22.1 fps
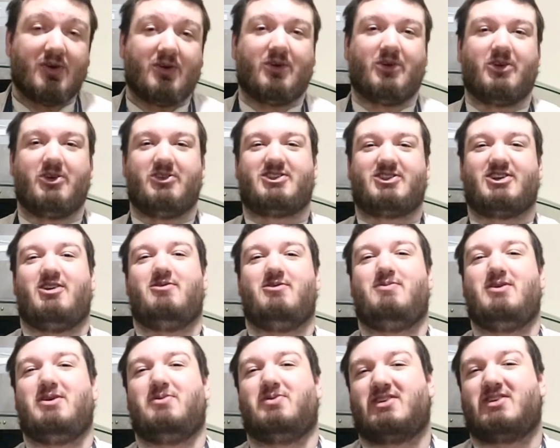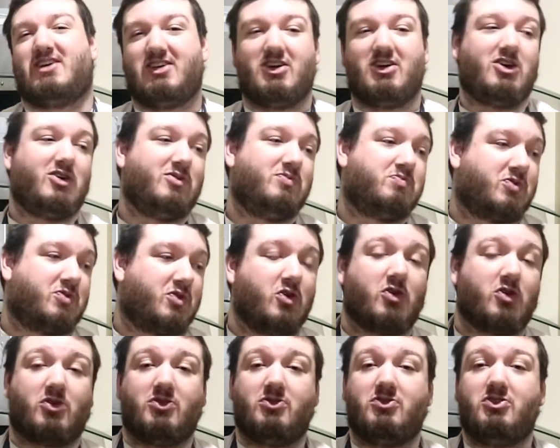all of a sudden people say, oh,
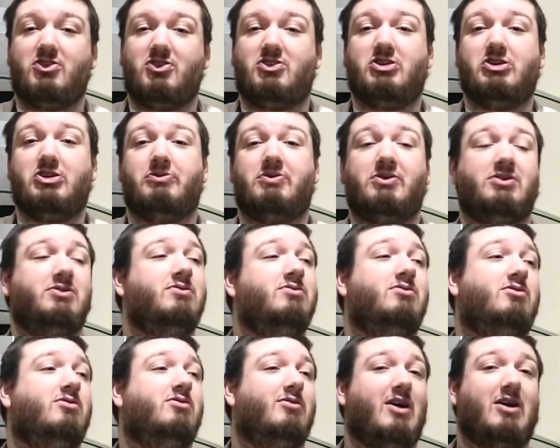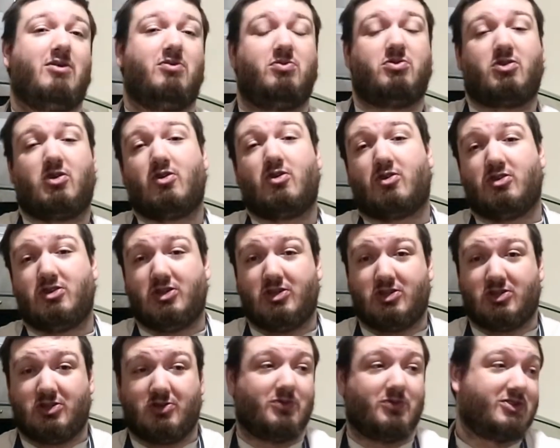cook on YouTube. Well, cook on
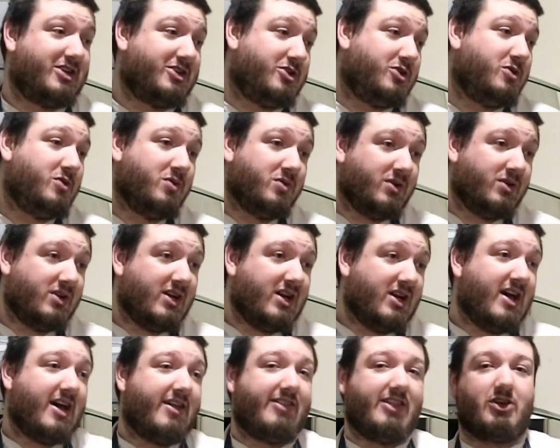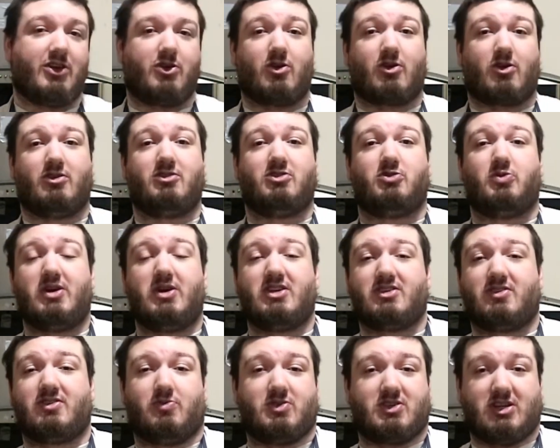YouTube, which I do. Then cook on
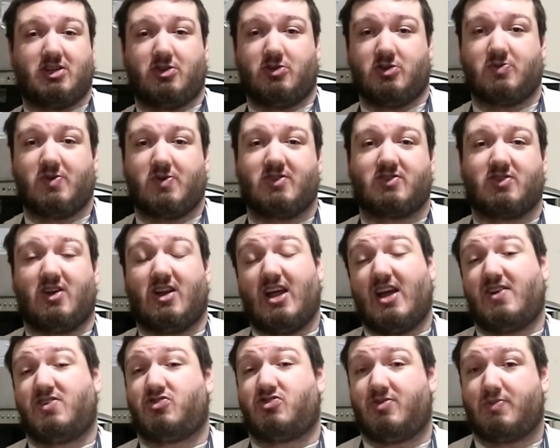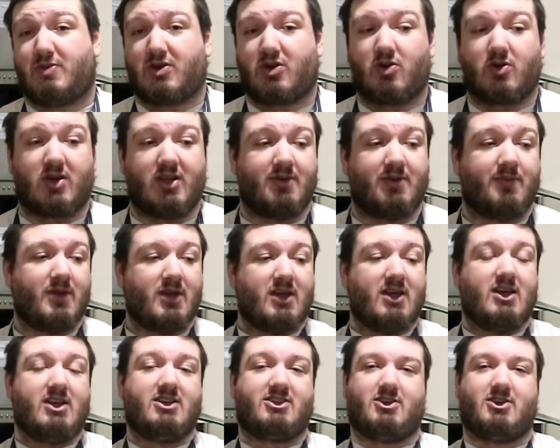Twitch, which I do as well, so I live stream my cooking.
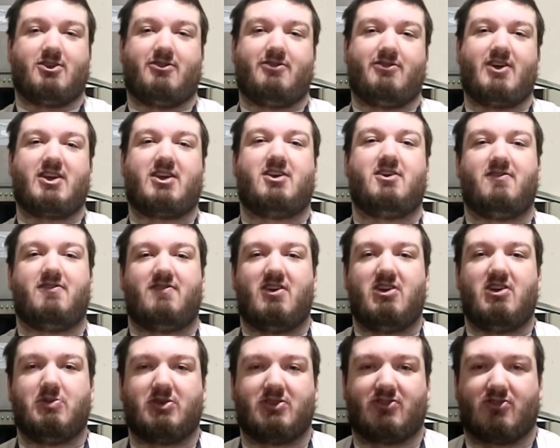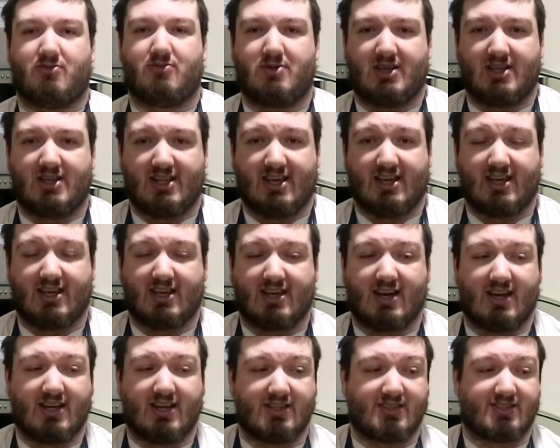So thank you very much for being here,
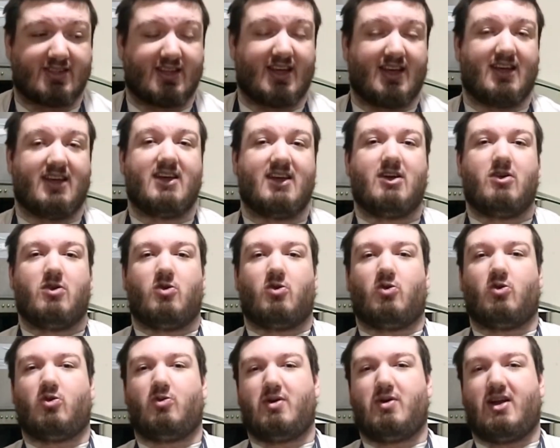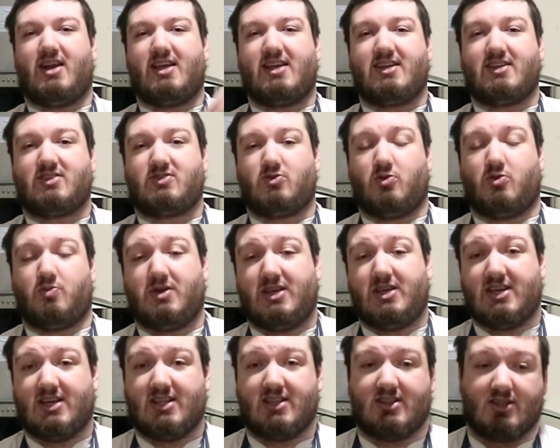guys. All my links will
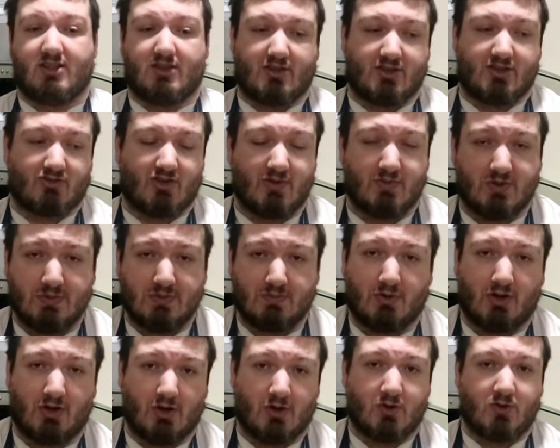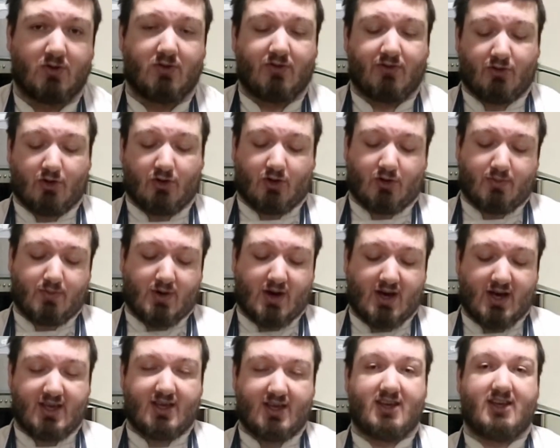be in the description below for
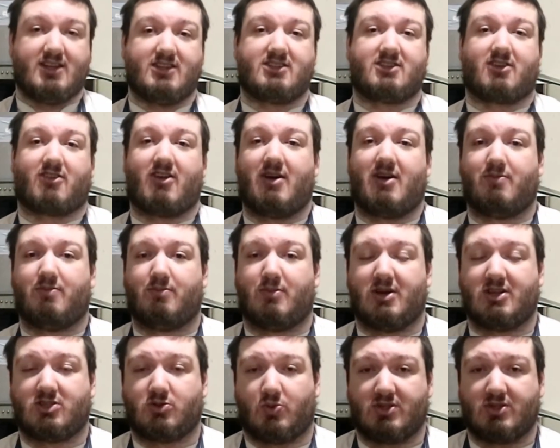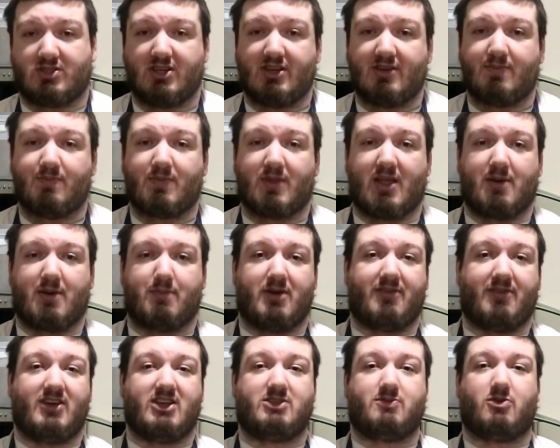my Instagram, my Twitter, and my
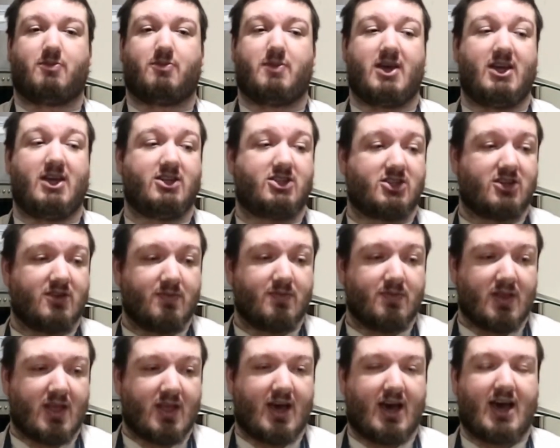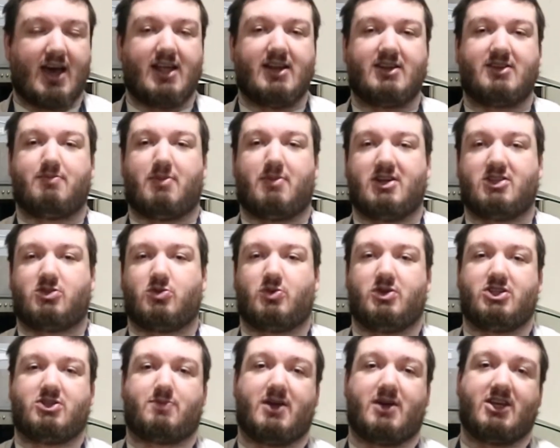Facebook page, and my
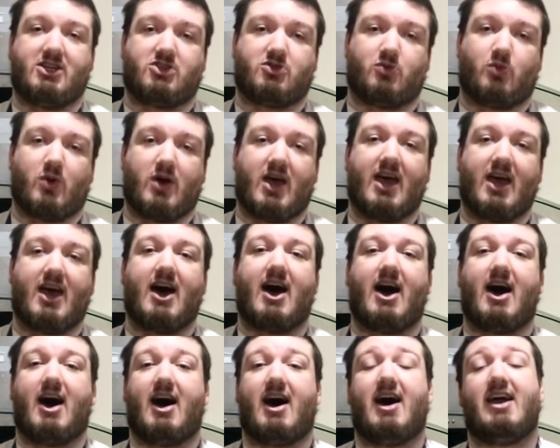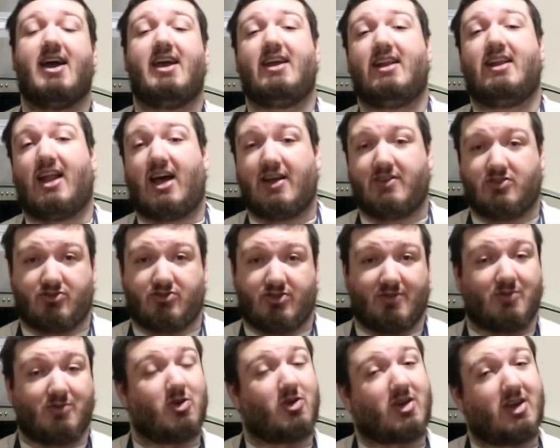Twitch page where I live
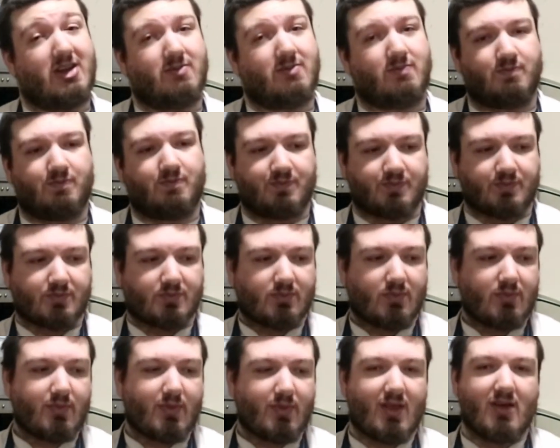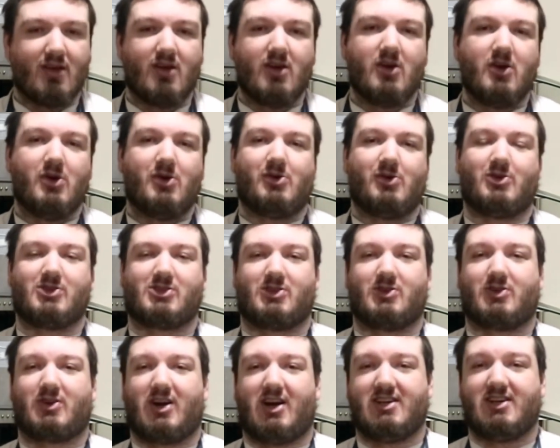stream cooking.
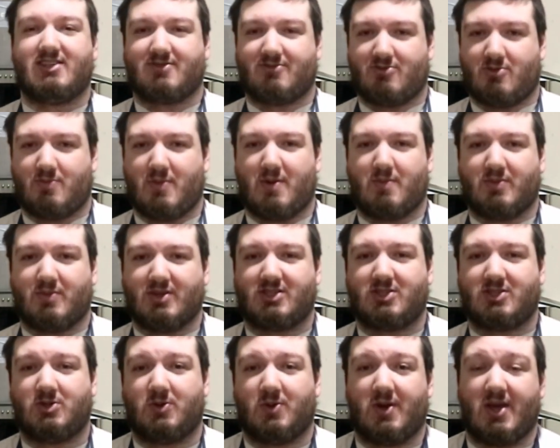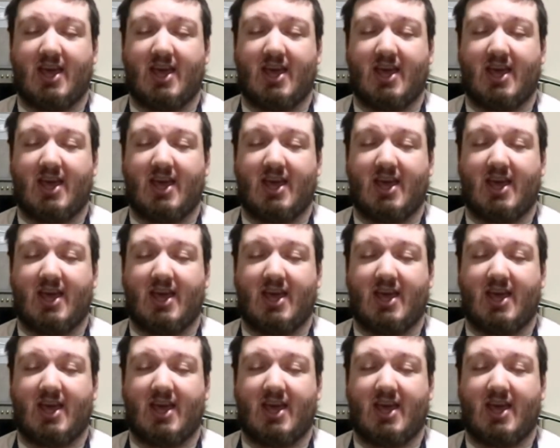Also guys, remember to